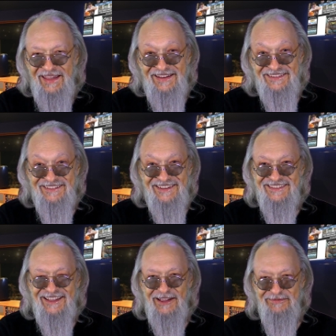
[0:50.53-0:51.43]
I don't
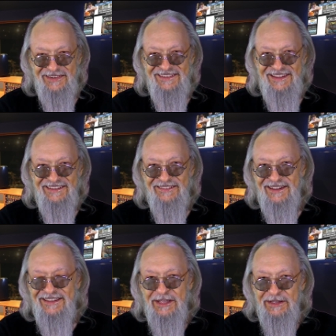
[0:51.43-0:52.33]
get that, but
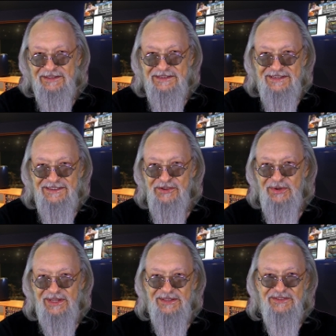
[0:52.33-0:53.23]
anyway,
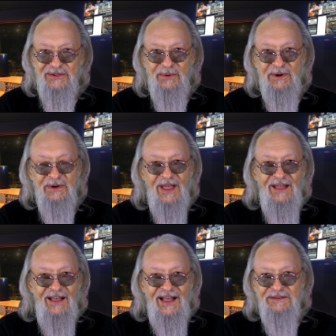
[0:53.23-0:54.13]
continuing his quote,
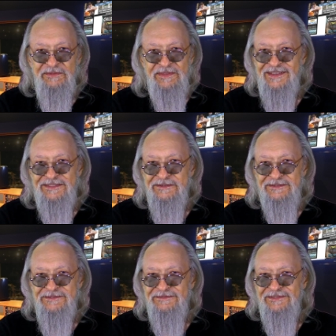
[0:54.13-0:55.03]
I don't think
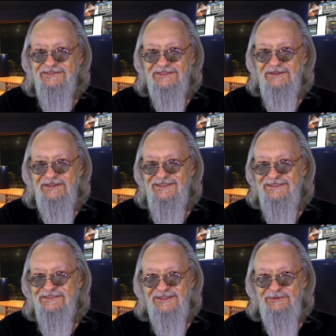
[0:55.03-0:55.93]
they're
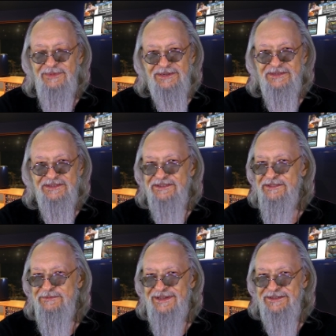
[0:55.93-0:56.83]
looking so much to
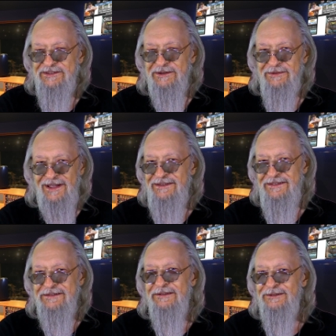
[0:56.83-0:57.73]
the
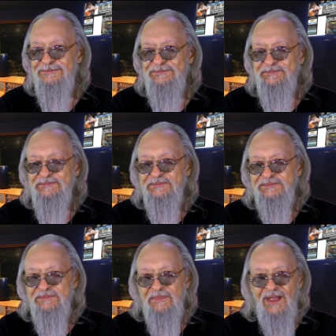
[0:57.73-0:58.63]
Mediterranean
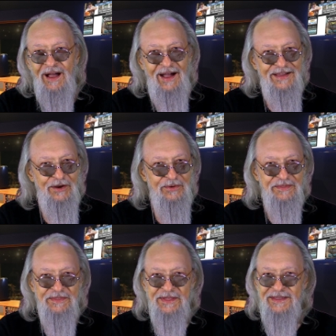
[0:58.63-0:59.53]
I
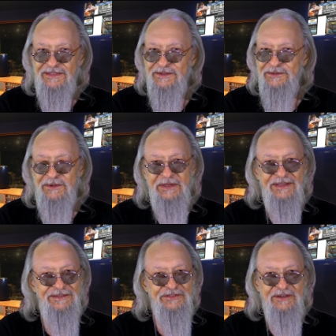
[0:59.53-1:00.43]
don't think they're
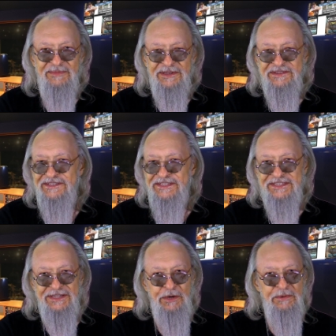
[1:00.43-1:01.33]
looking so much at
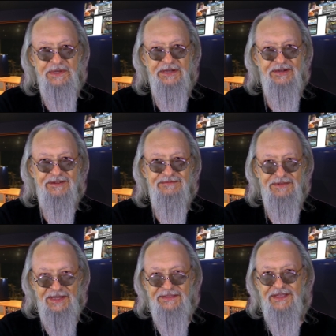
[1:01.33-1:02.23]
Syria
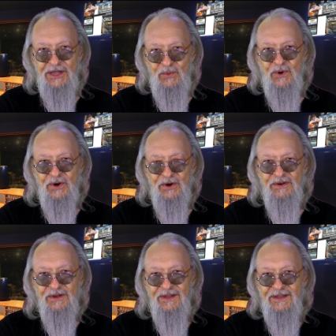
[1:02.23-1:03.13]
like they
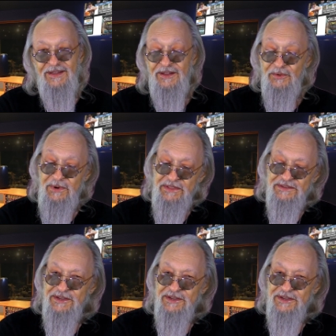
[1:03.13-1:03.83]
were with